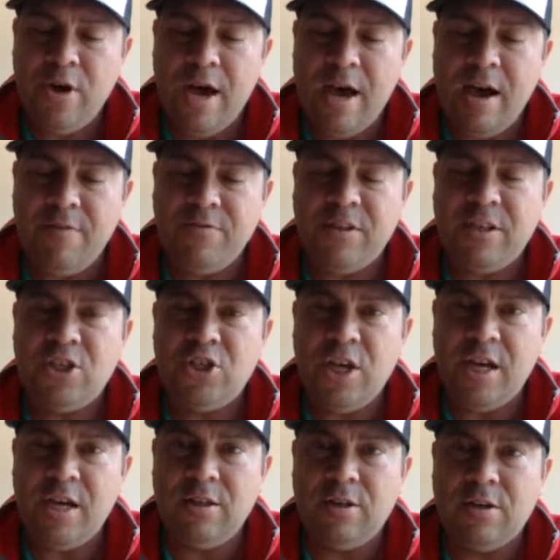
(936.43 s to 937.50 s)
You have the
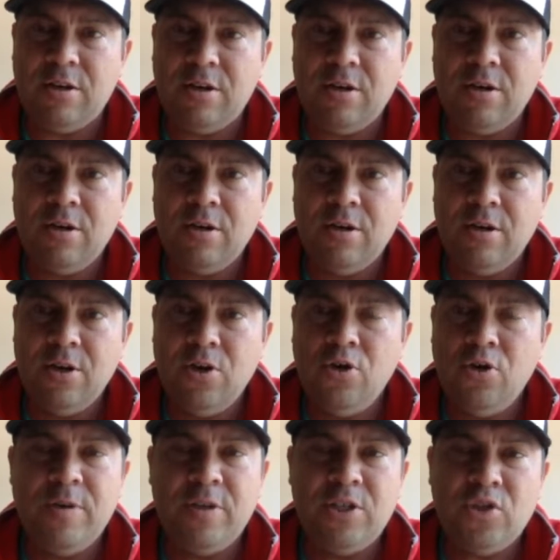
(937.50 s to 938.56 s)
jailer
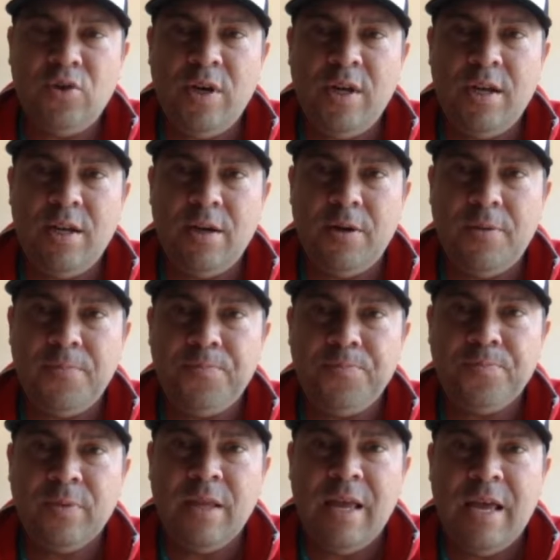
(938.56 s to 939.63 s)
who mistreated
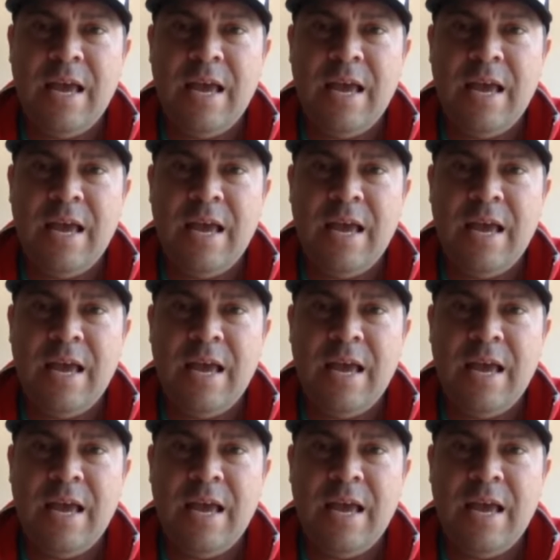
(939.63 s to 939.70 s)
him,